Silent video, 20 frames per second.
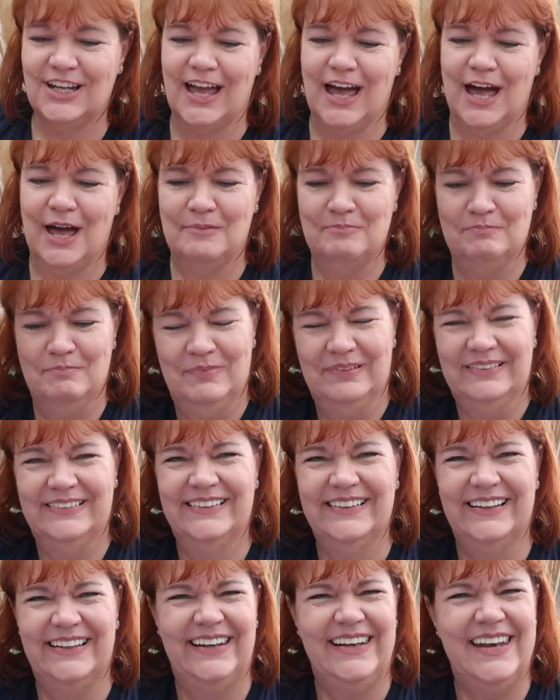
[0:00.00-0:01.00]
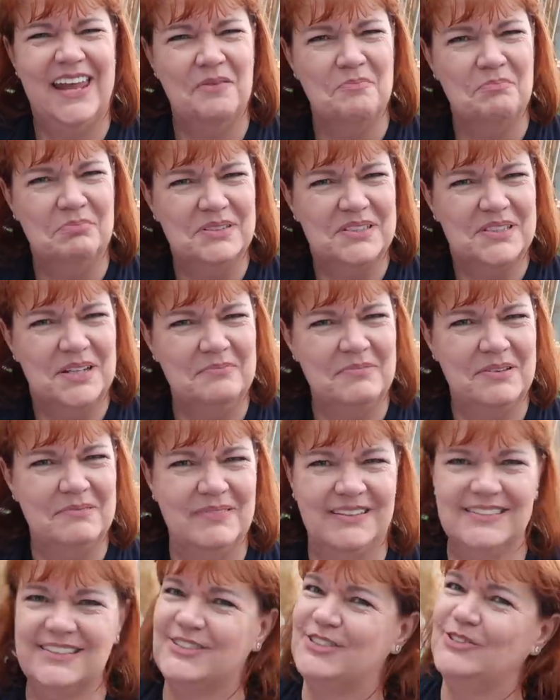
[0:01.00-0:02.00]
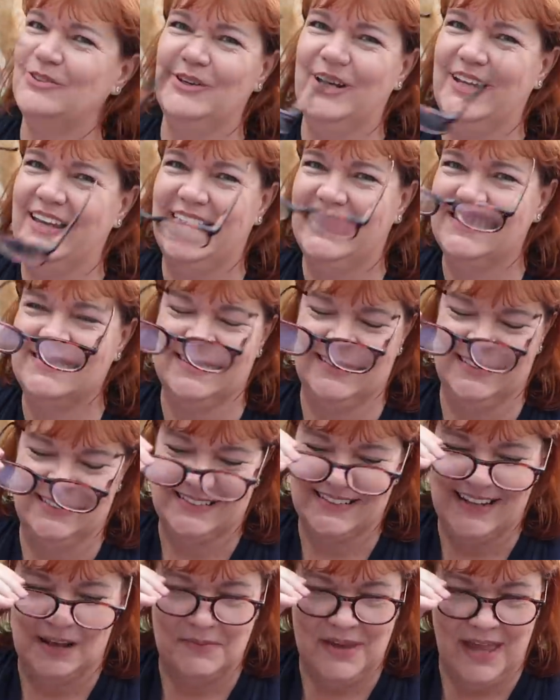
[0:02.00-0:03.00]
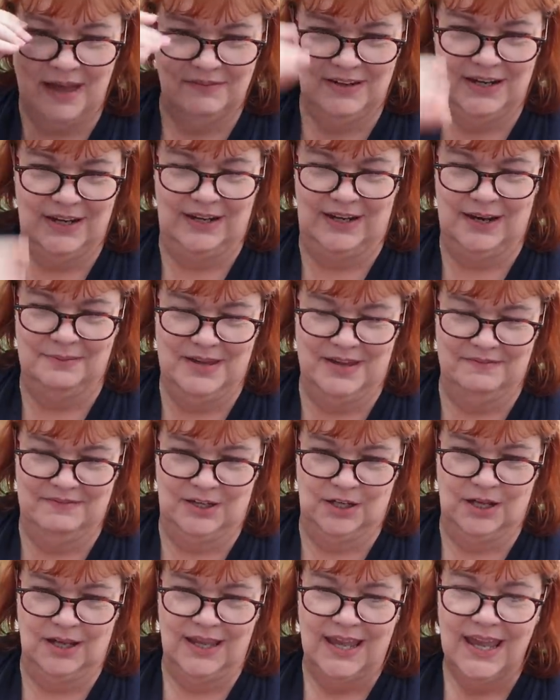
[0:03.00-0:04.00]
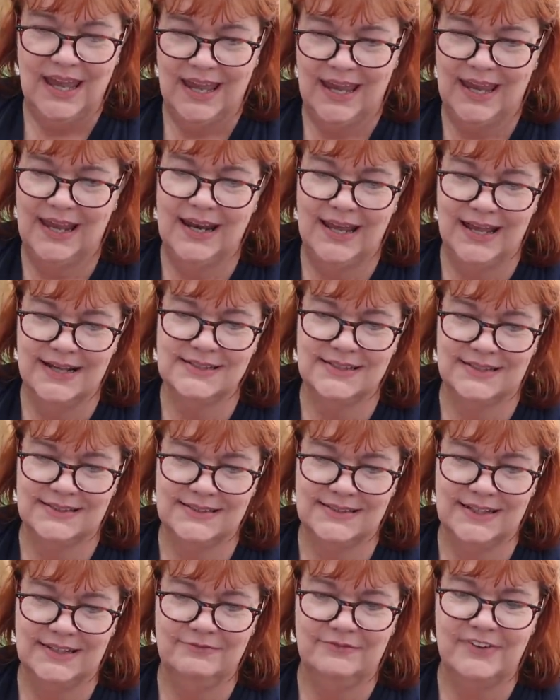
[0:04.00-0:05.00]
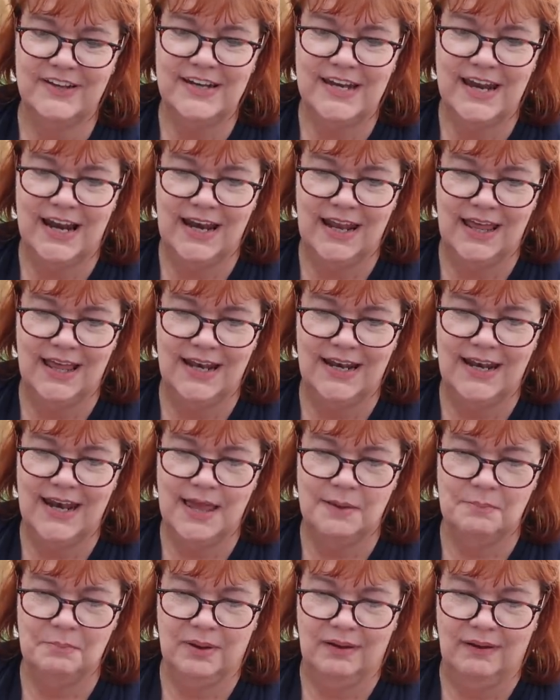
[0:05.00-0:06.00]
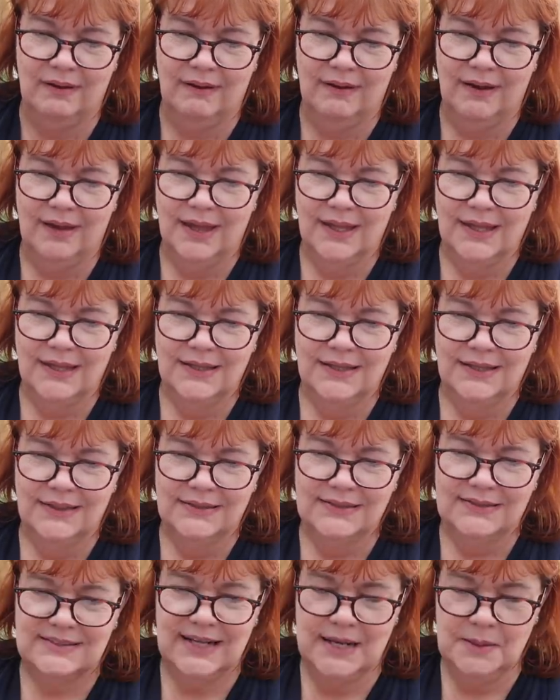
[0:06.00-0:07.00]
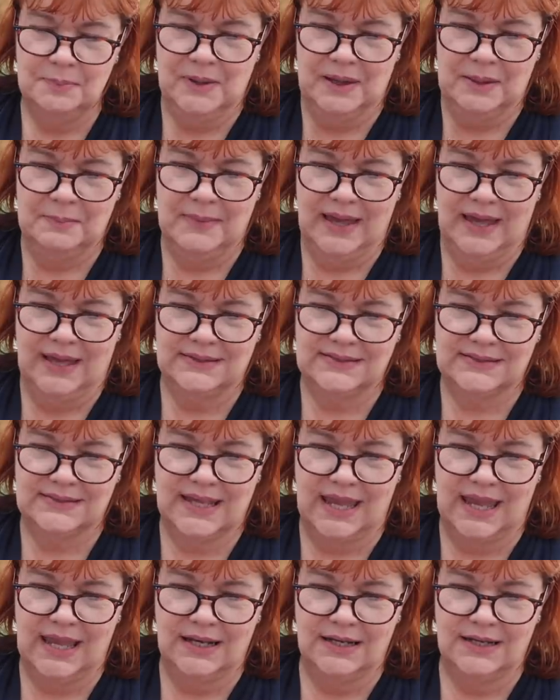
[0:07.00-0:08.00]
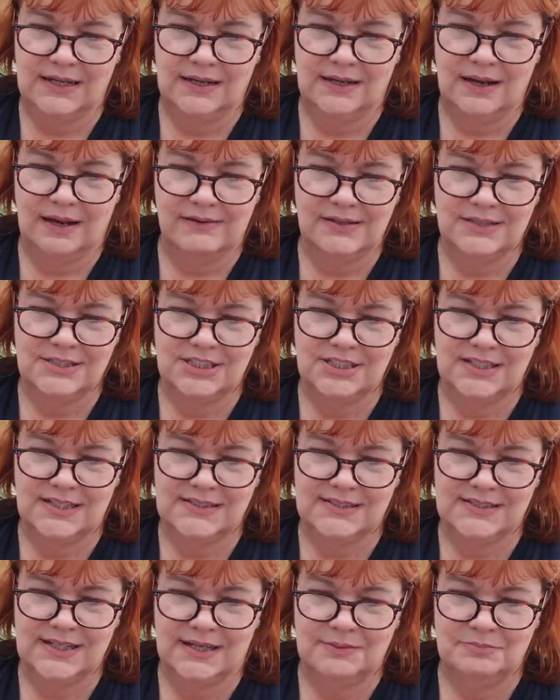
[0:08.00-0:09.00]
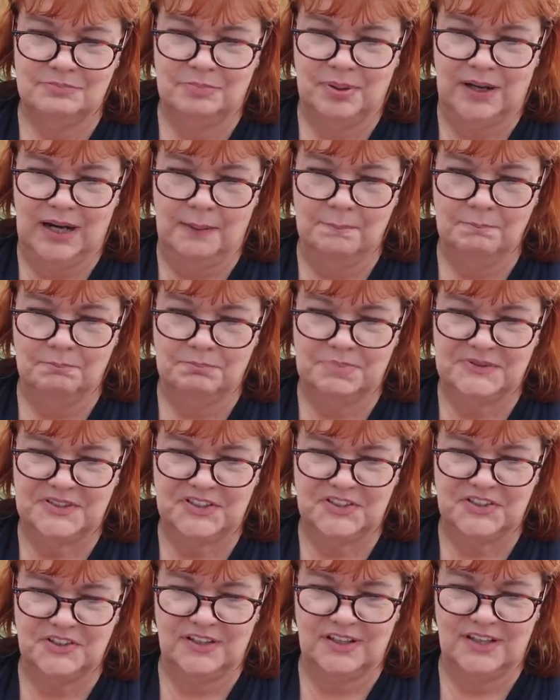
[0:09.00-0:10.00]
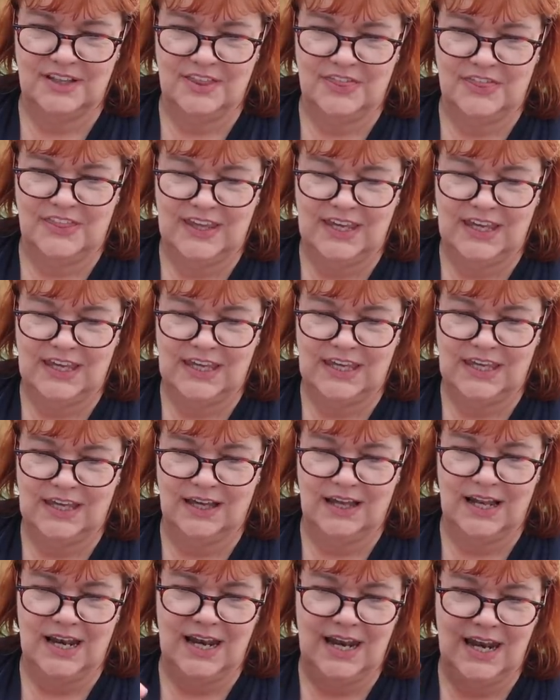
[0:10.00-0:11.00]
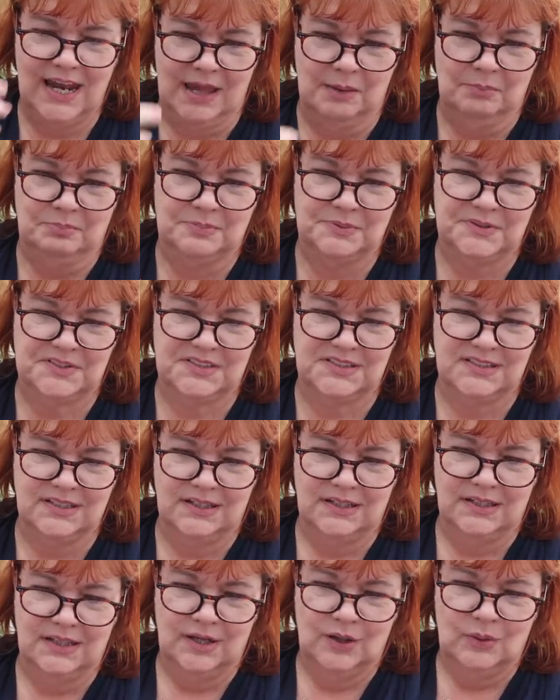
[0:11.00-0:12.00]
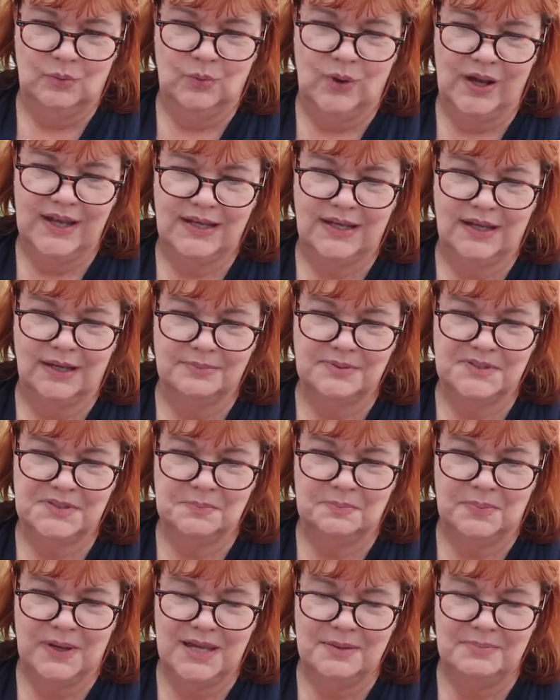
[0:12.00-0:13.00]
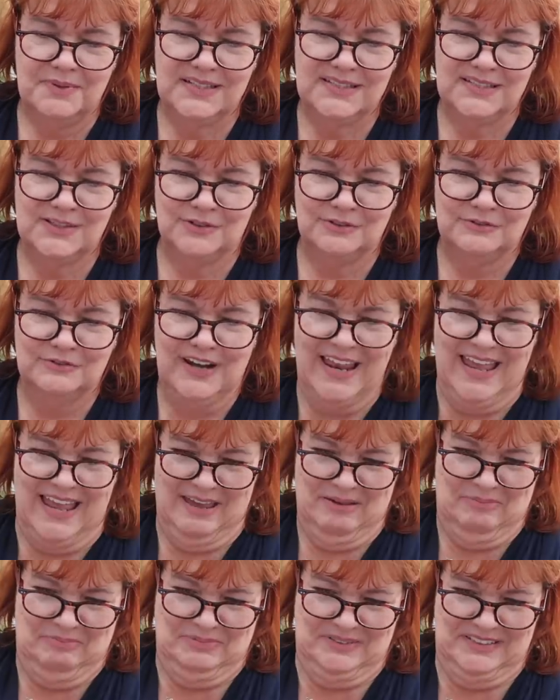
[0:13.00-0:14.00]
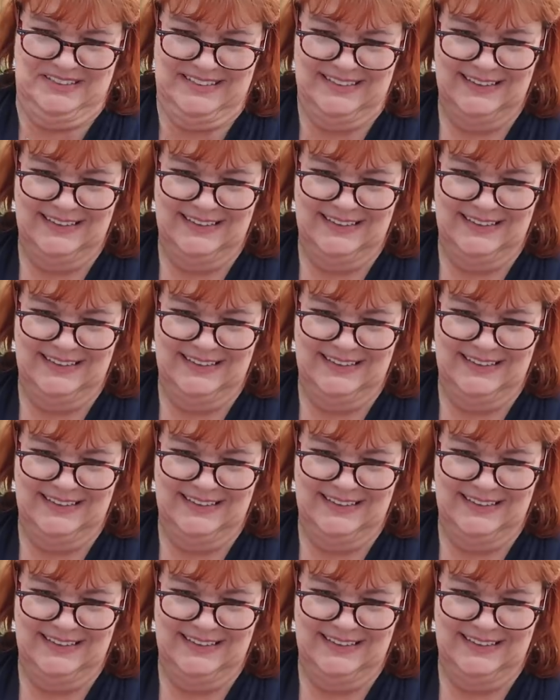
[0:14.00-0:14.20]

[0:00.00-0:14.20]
A lip sleeping mask? Surely it isn't. Let me have a look. It is. It's a vanilla lip sleeping mask. It nourishes and plumps the lips. Wake up to baby soft lips.